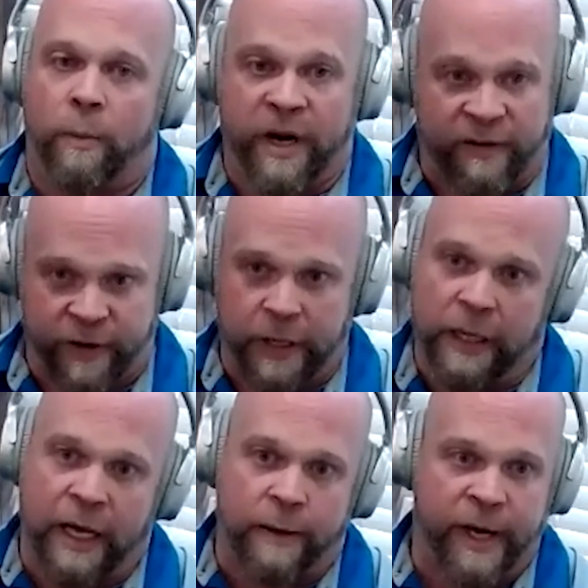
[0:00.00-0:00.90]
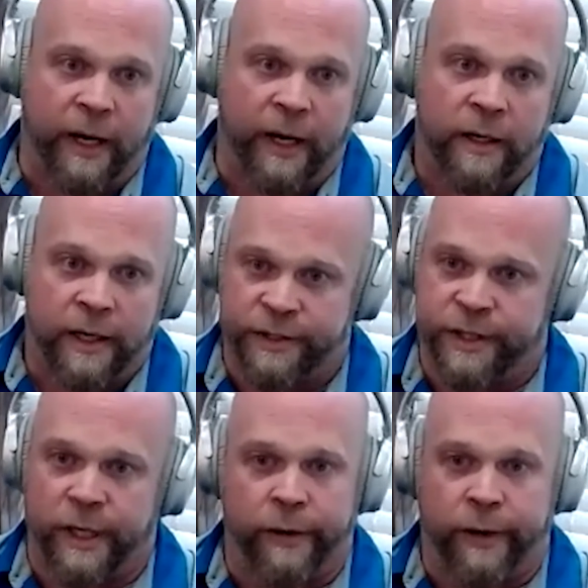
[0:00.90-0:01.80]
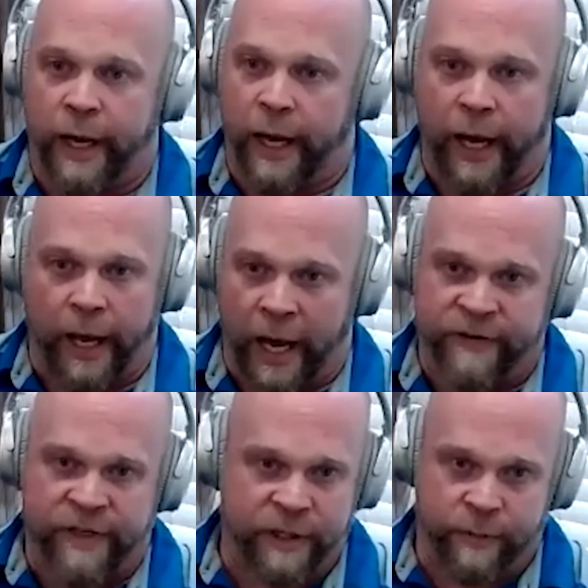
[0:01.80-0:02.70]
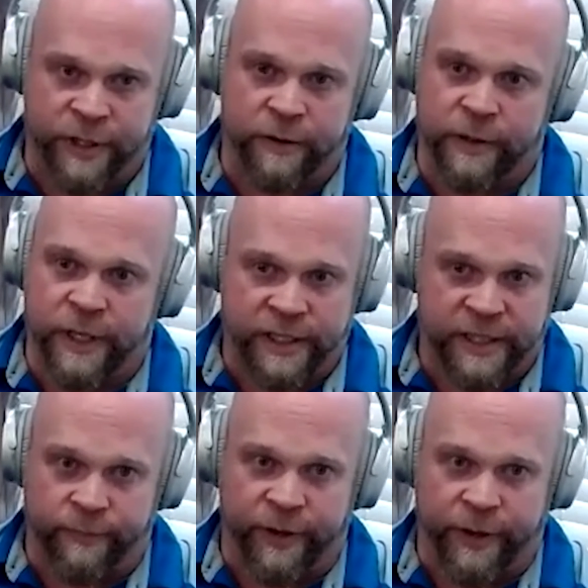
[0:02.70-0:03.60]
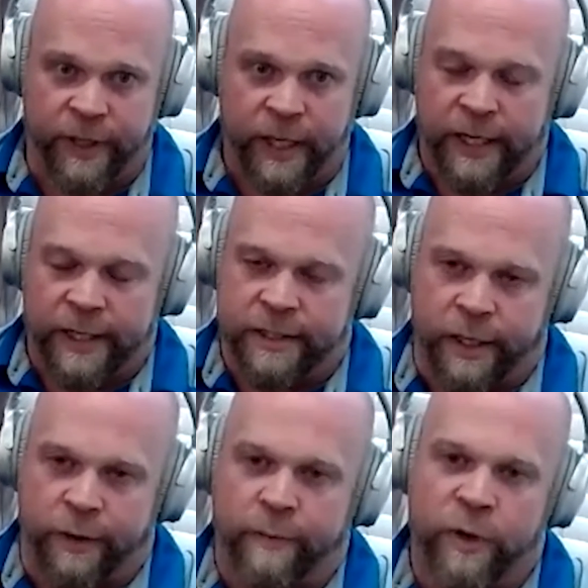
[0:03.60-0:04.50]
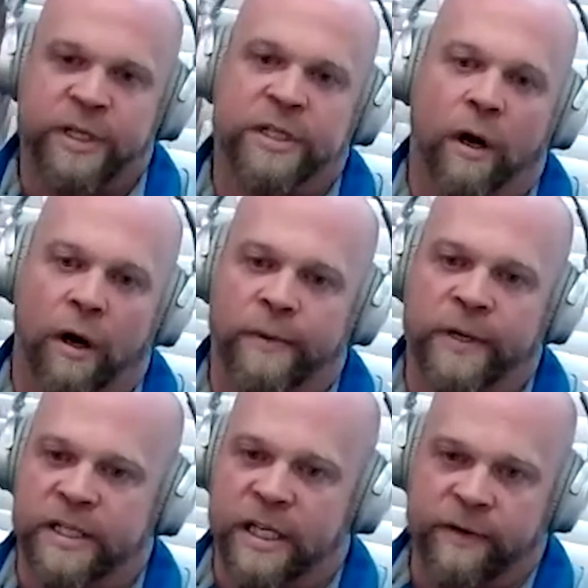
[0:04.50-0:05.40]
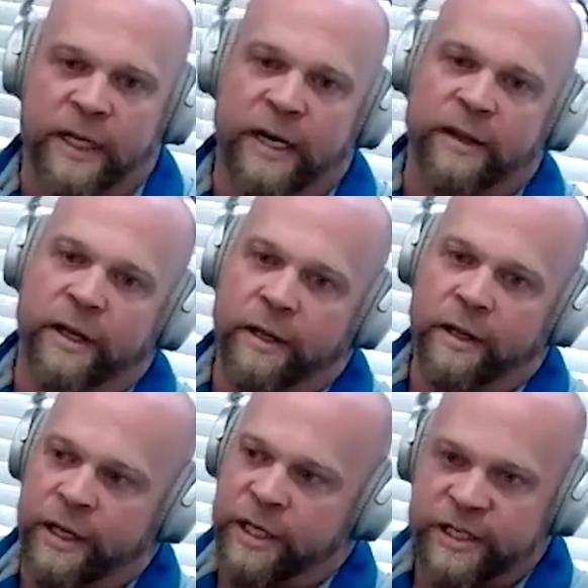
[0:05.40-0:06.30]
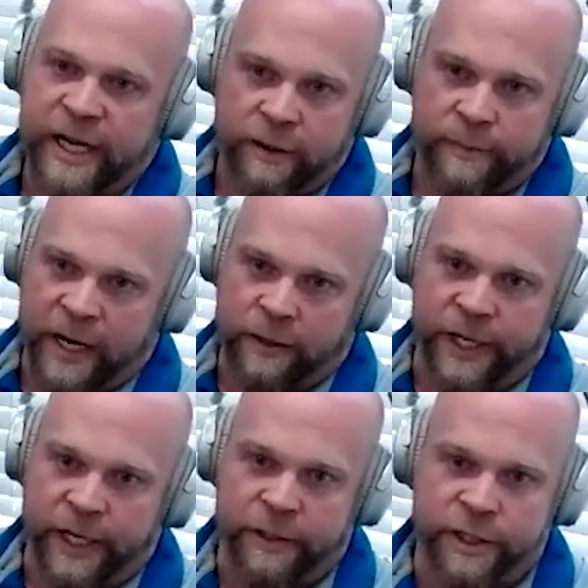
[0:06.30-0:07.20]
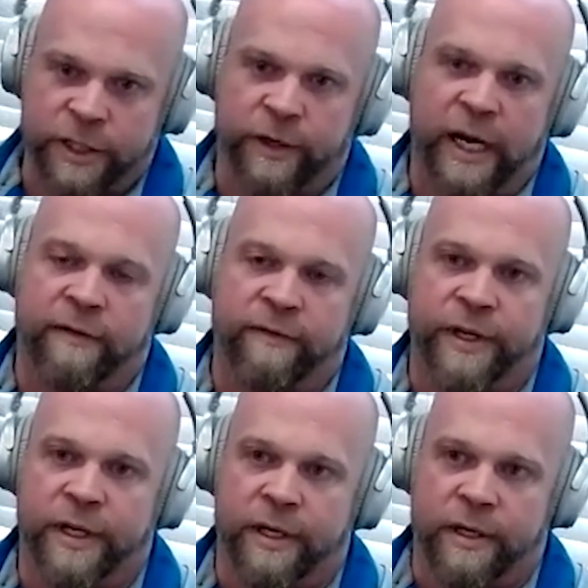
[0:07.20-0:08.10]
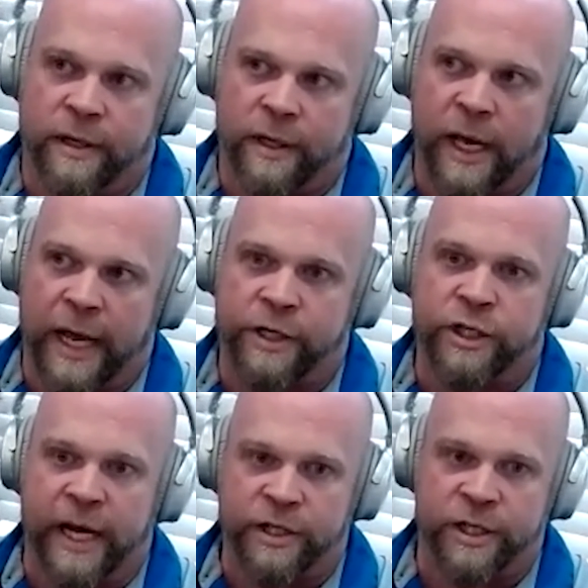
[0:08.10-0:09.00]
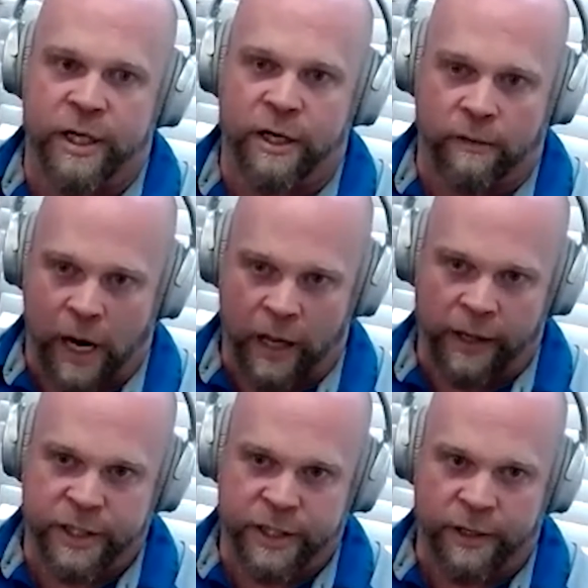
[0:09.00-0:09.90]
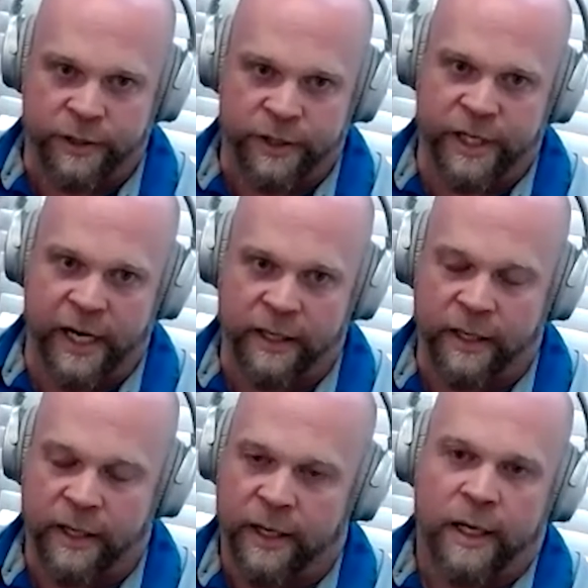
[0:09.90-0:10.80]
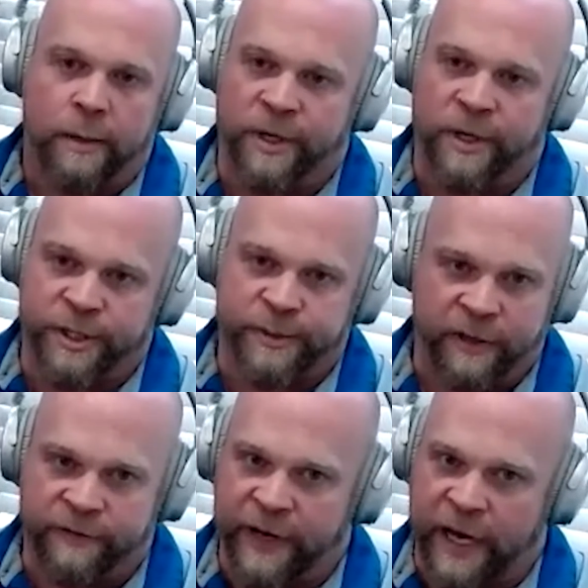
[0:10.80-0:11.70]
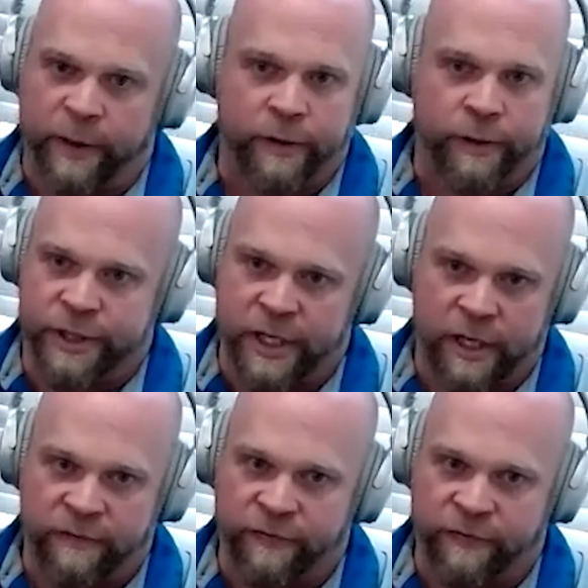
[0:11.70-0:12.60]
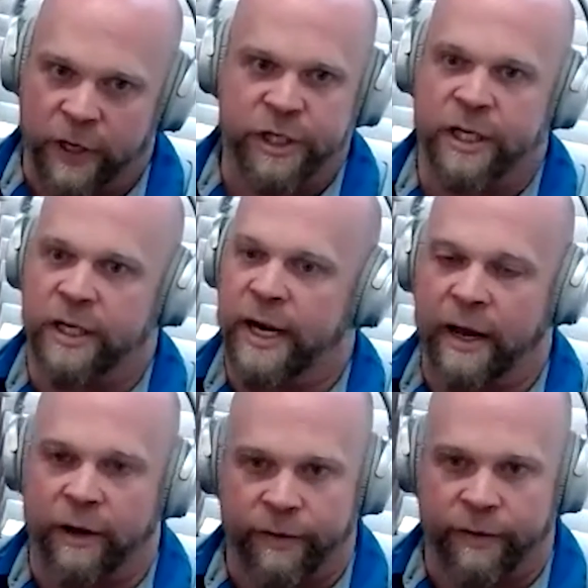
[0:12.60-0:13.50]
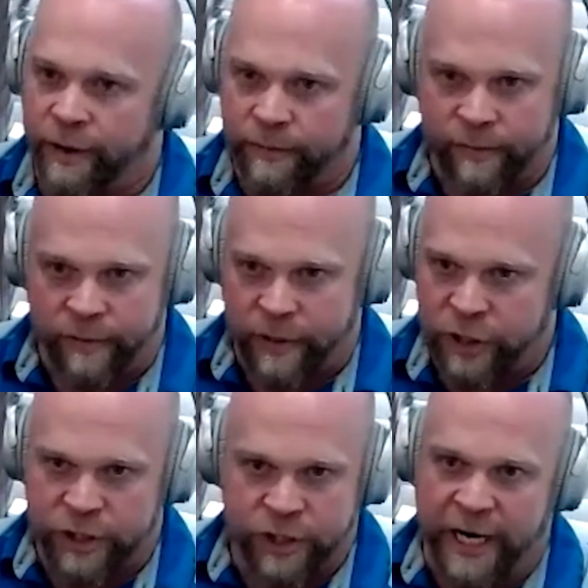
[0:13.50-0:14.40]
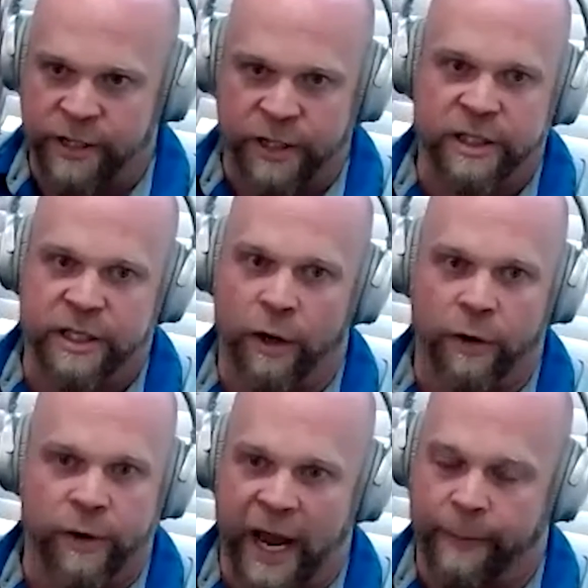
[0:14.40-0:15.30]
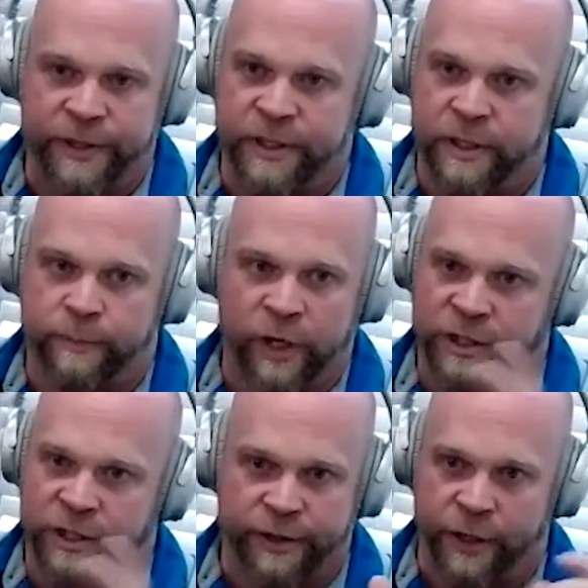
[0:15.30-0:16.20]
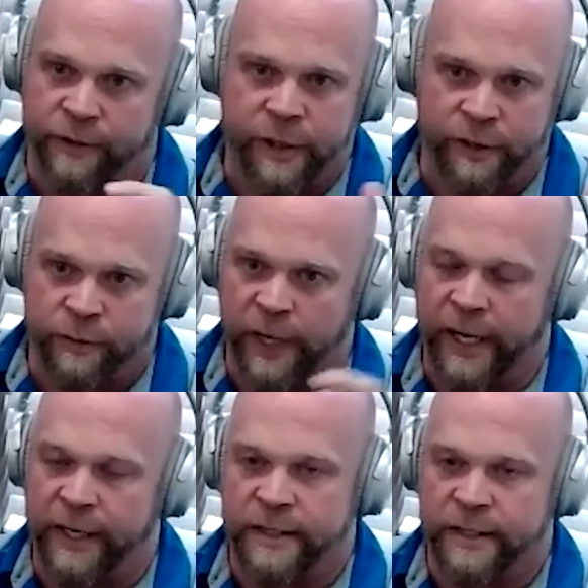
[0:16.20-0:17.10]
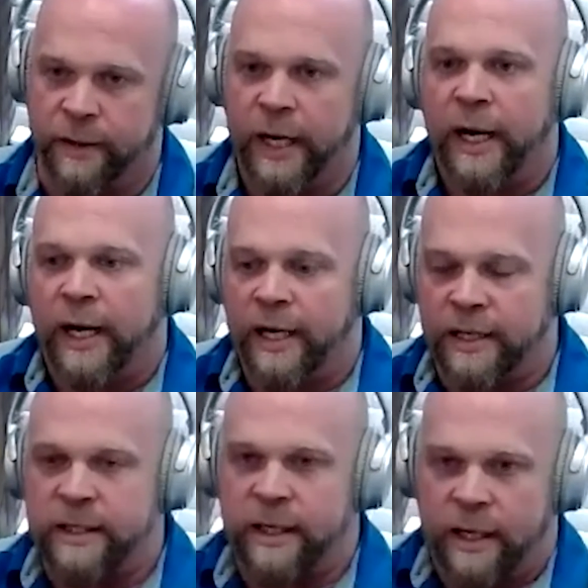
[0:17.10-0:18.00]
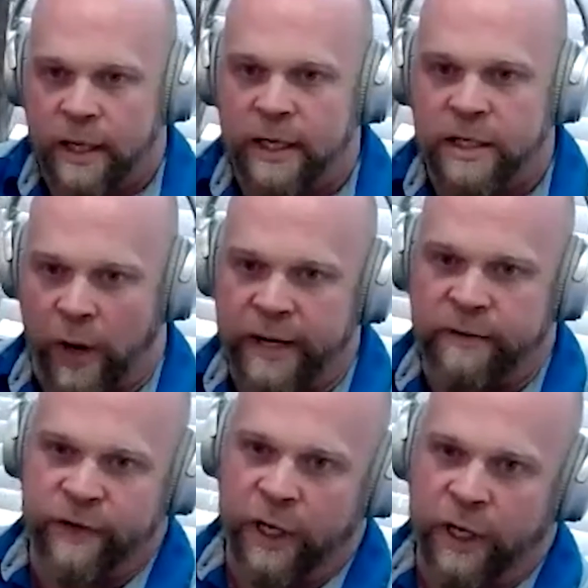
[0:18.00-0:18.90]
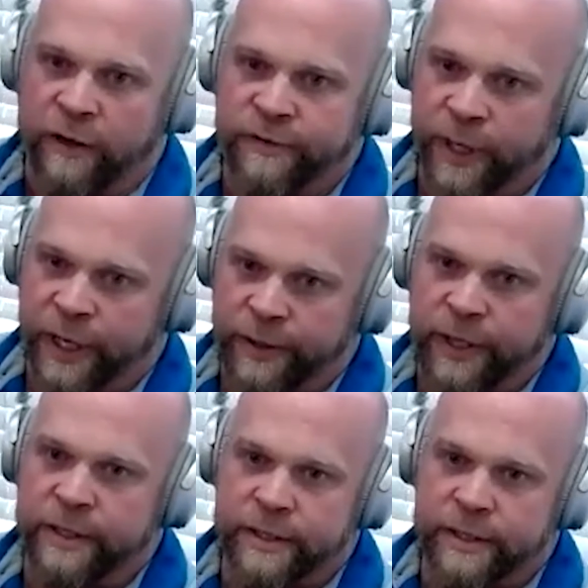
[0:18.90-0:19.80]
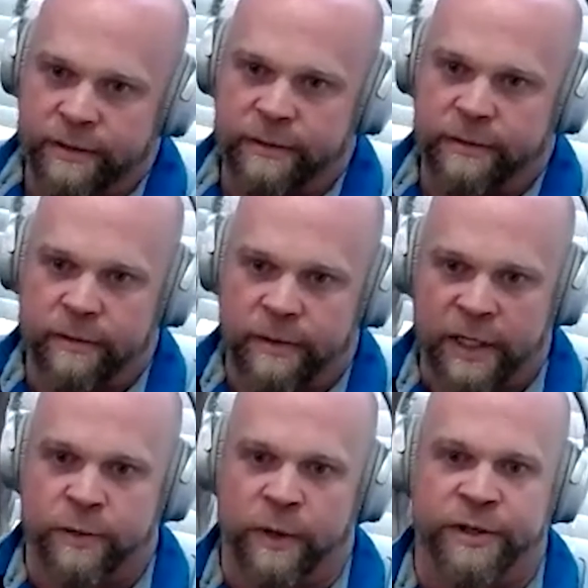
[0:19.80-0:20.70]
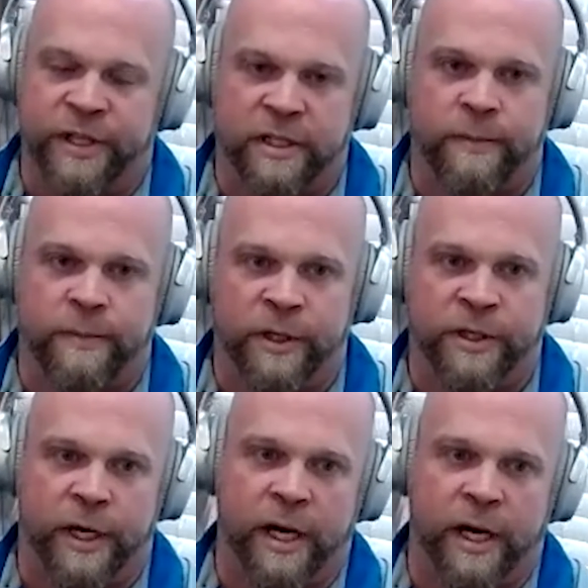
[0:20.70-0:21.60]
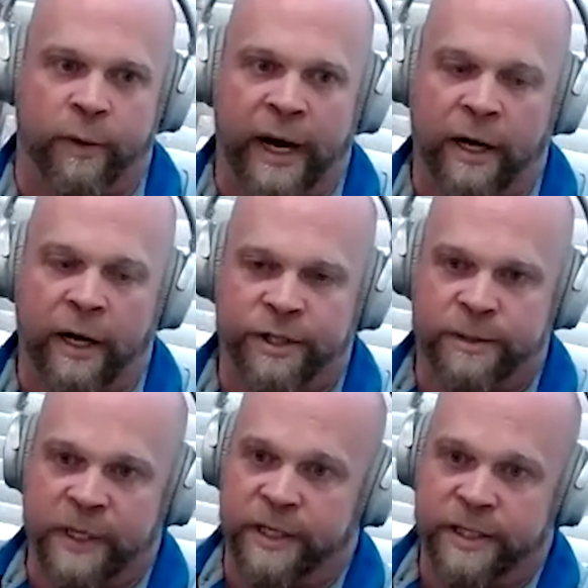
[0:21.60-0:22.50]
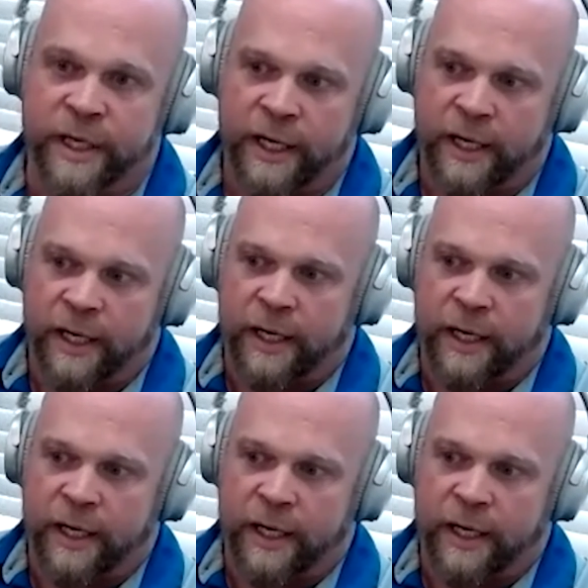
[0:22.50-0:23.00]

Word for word: but I feel a lot better. And so obviously what you're doing does something. So, which is hard because even a lot of the, the standard medical doctors don't have the education in neurology to understand muscle, spindle, fiber, Golgi tendon function, and how the, the change in tone happens and the pressure on the nerves goes away. And so it it's quite involved, but it's, it's one of those things that people are starting to come around just because